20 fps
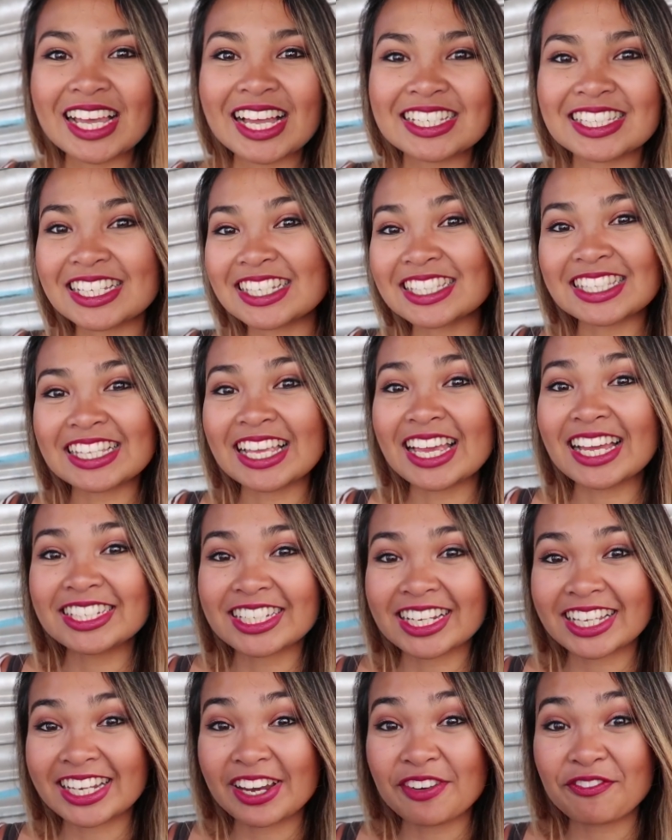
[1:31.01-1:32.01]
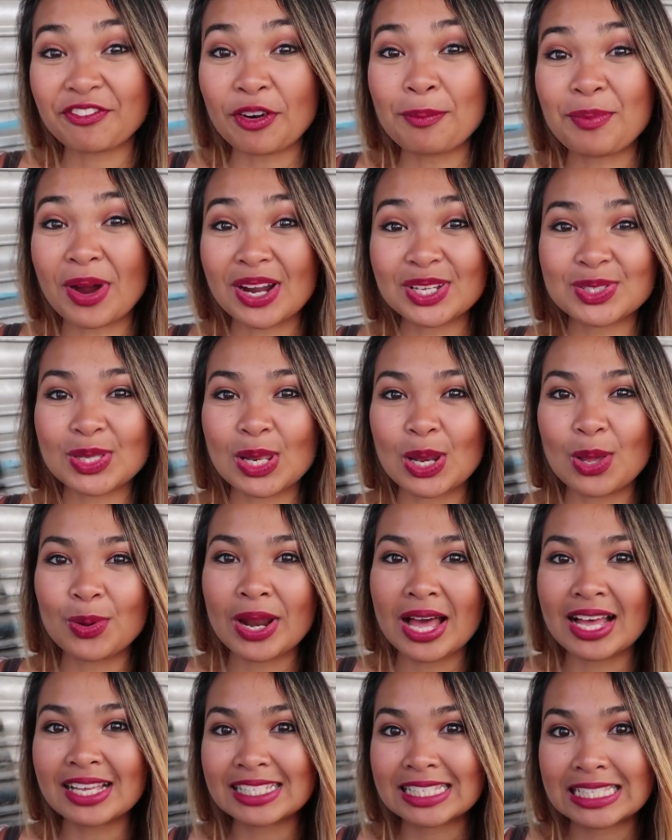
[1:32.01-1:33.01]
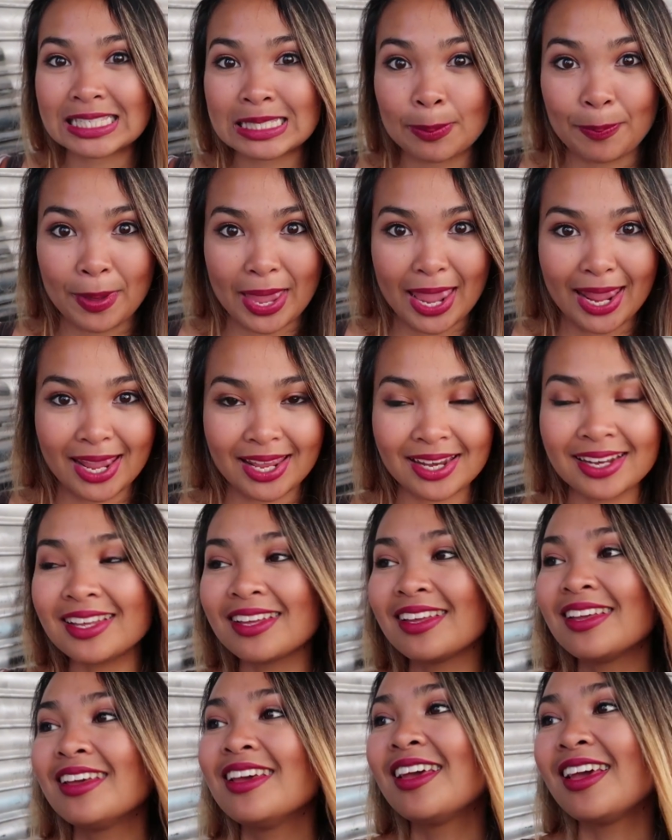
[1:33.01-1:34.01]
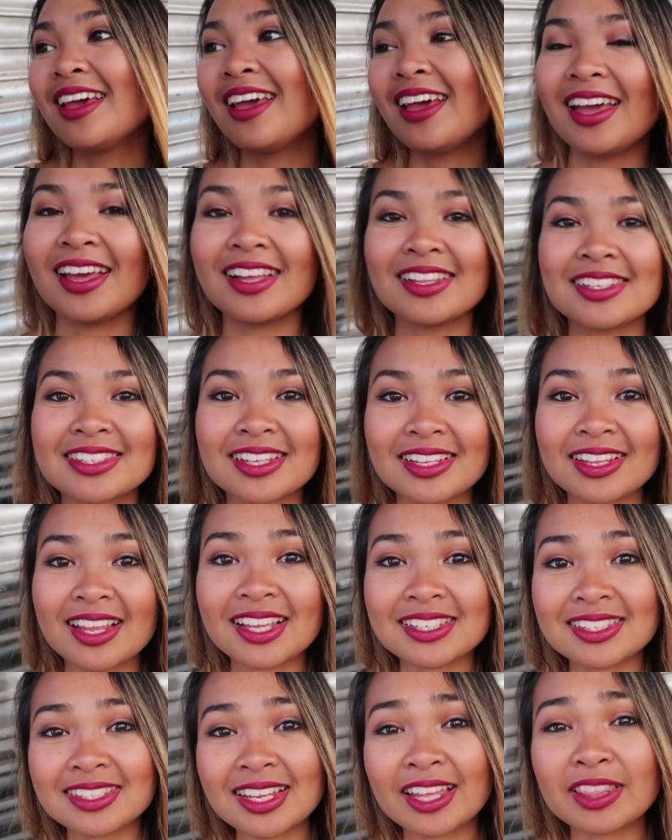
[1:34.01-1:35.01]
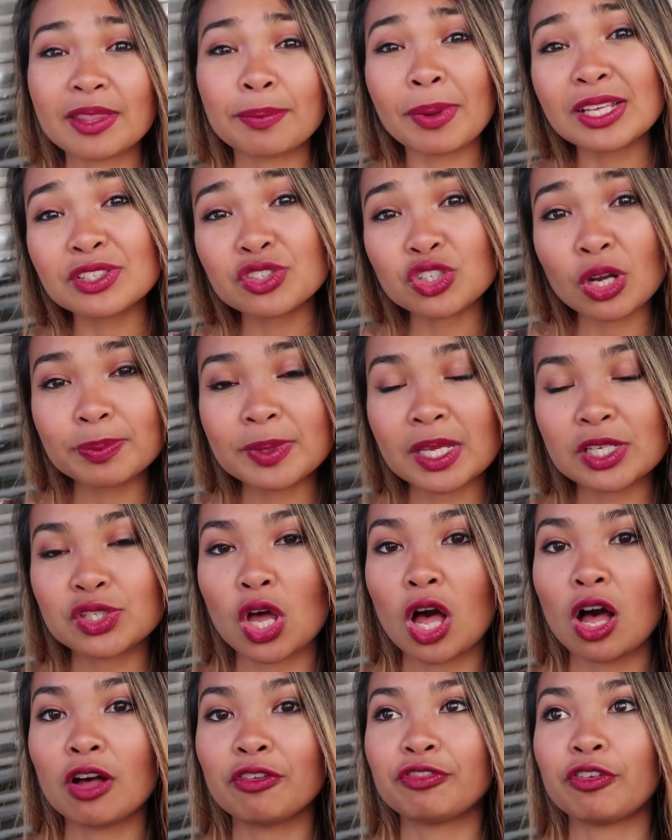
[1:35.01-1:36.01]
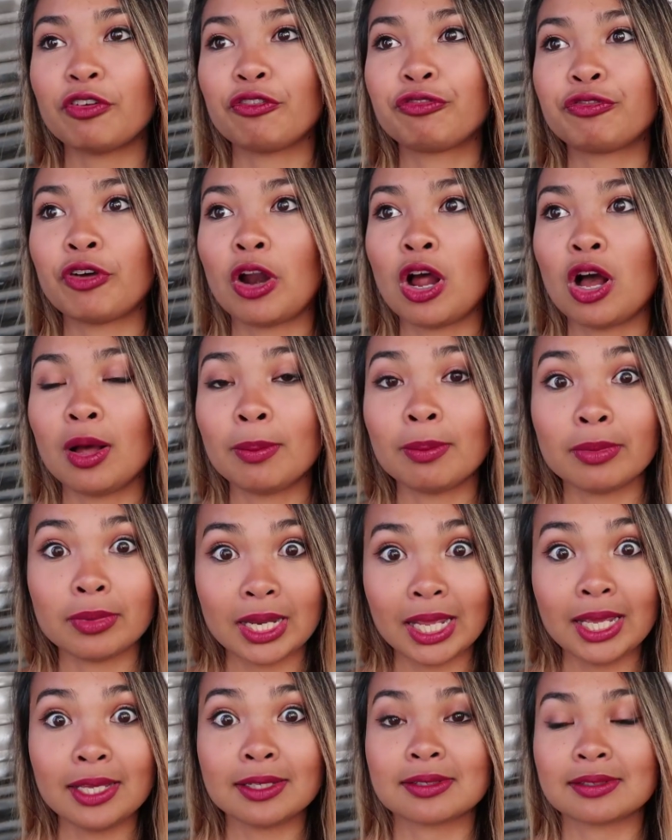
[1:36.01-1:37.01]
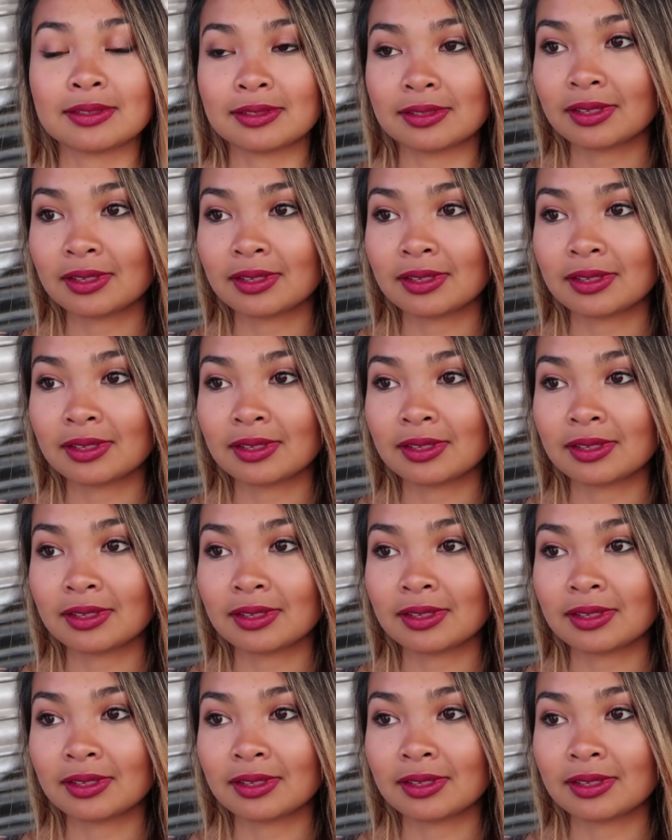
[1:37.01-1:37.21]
It is Rizlan, checking in from Barcelona, Spain. And last night the bus dropped us off from Nice.